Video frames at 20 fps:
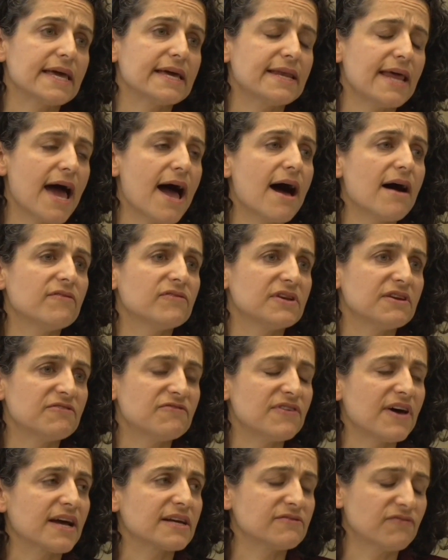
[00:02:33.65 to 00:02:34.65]
can have an
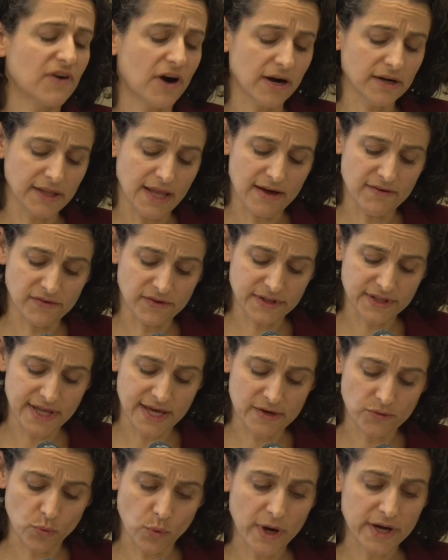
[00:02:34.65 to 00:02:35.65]
effect far lower
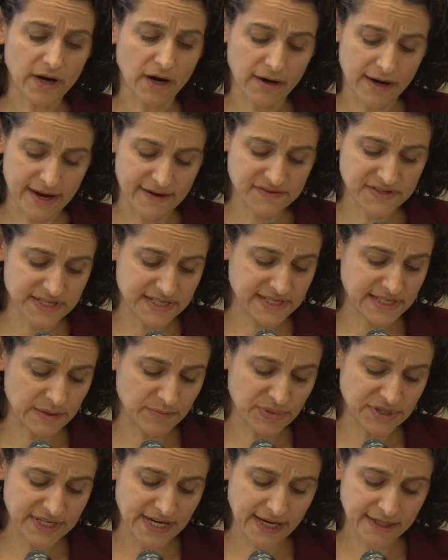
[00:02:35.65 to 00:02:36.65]
than what our
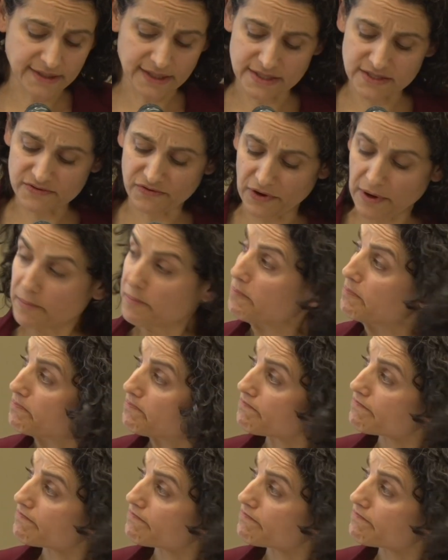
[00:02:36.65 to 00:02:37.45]
FCC protect us from.